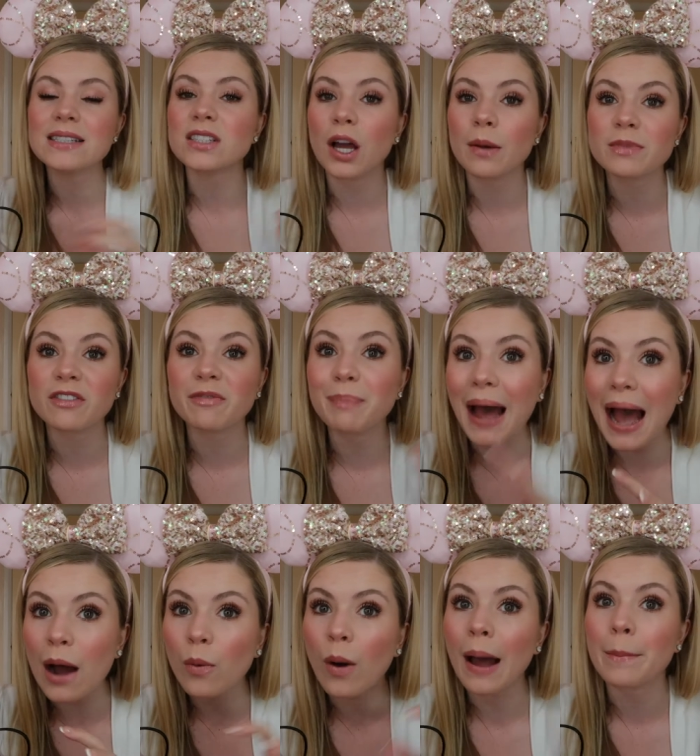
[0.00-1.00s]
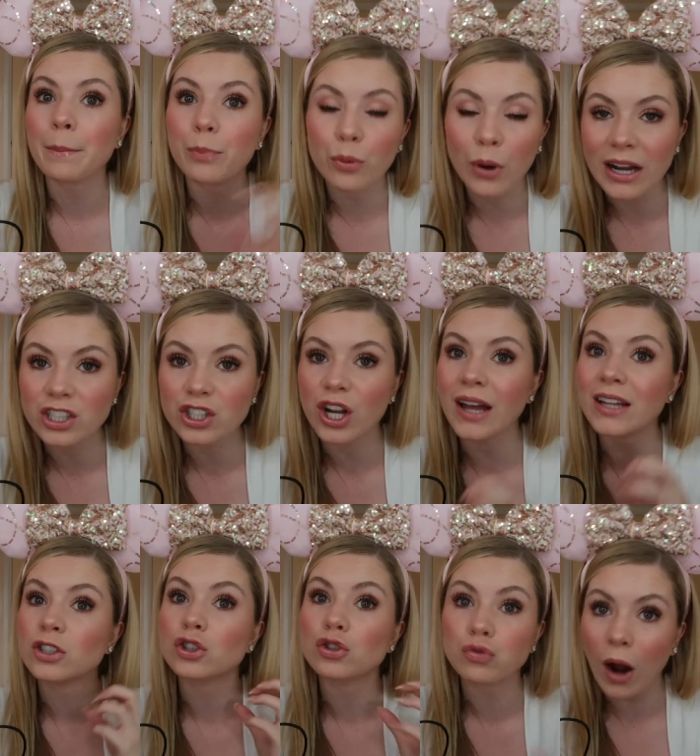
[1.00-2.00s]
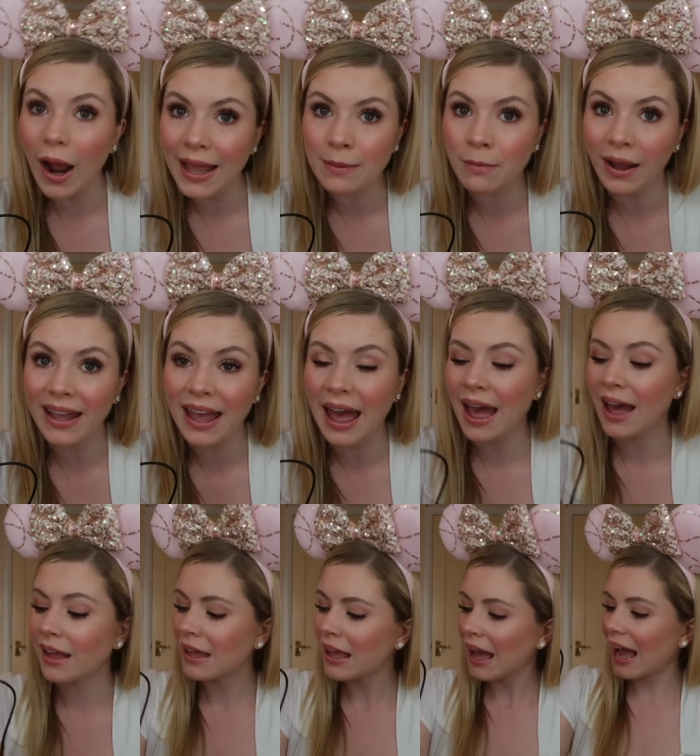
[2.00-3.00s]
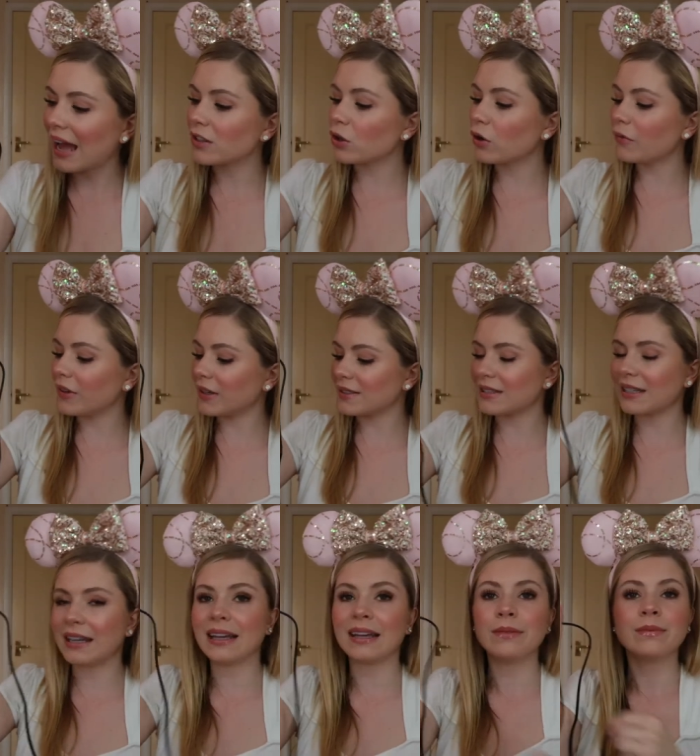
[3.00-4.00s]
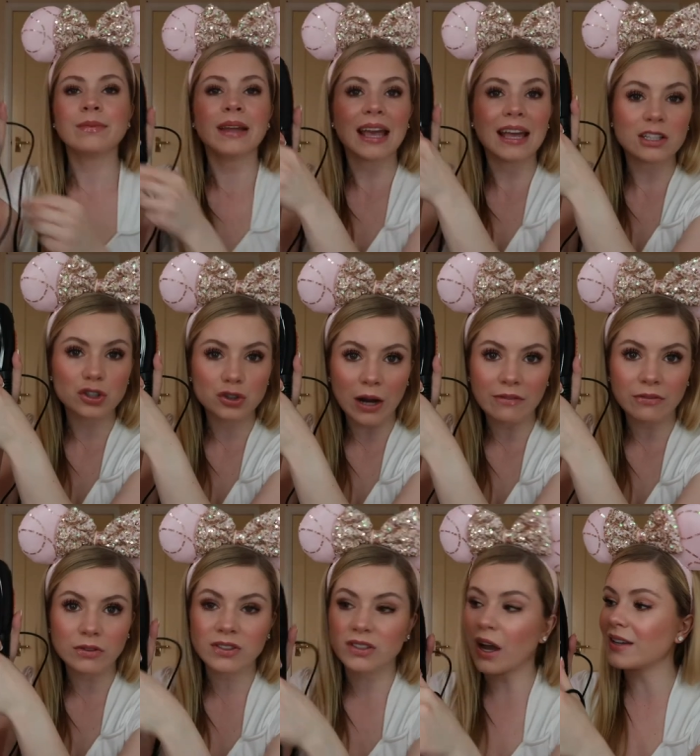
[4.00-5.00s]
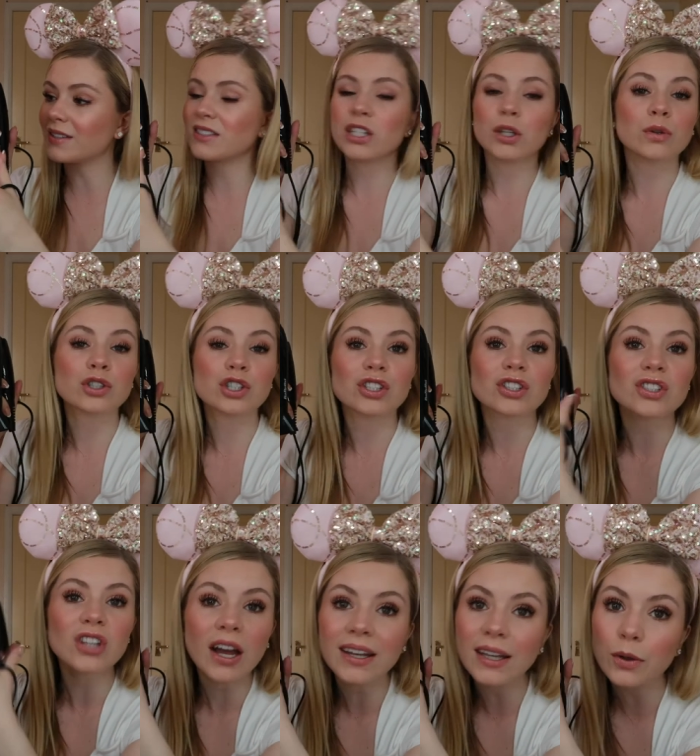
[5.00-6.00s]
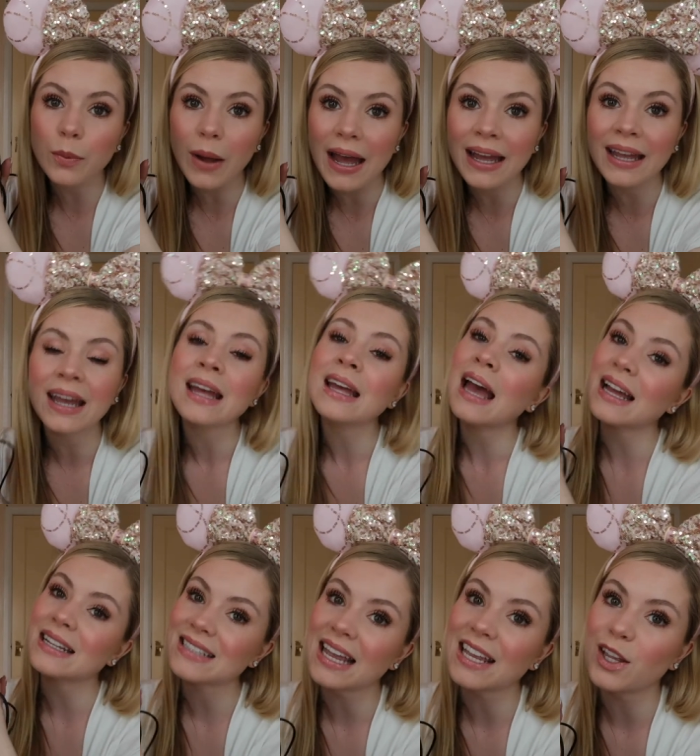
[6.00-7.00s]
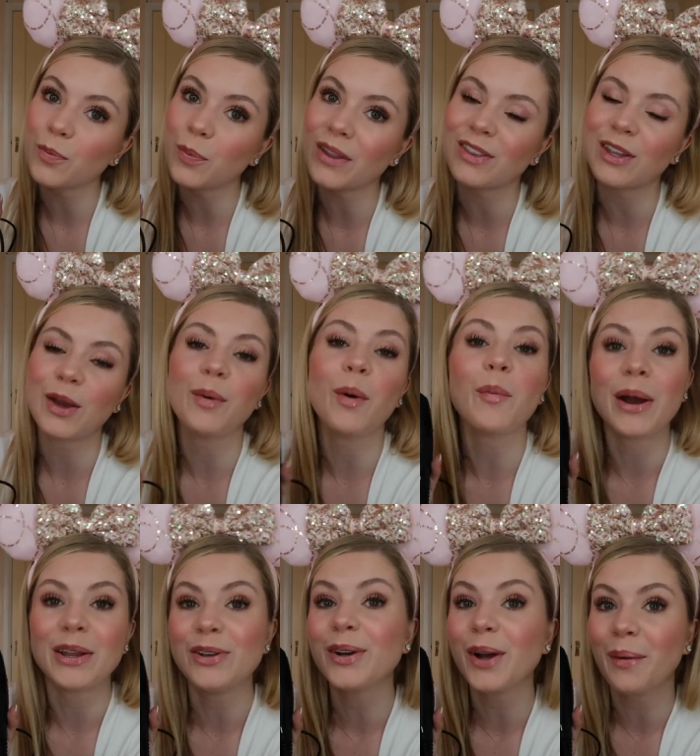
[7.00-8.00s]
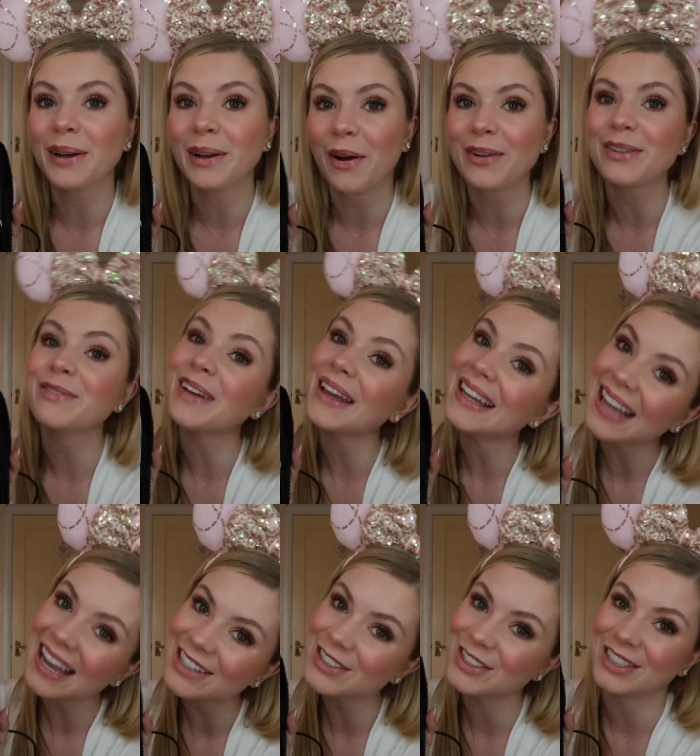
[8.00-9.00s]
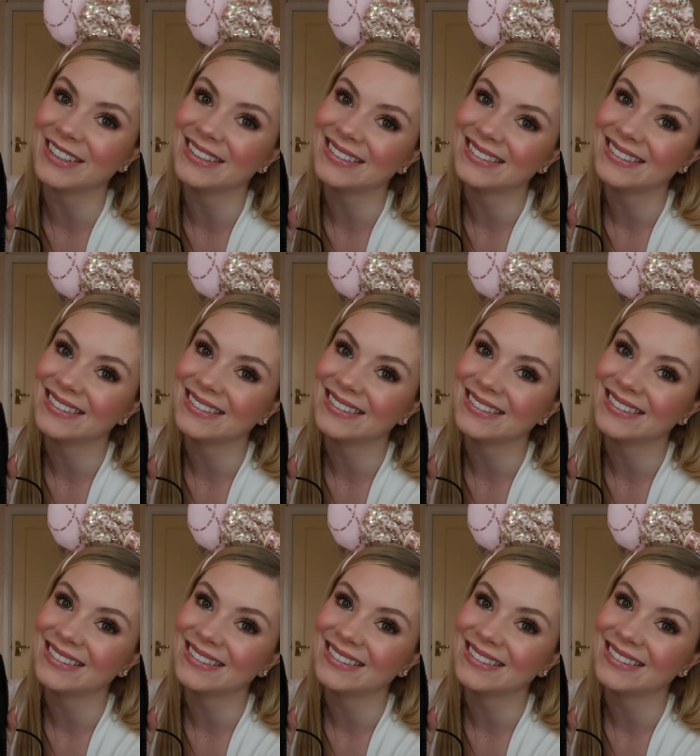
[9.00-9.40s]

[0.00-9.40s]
in terms of power and pressure and drying my hair. And obviously, it's travel size, so you can just tuck it away and take it with you when you're going on vacation.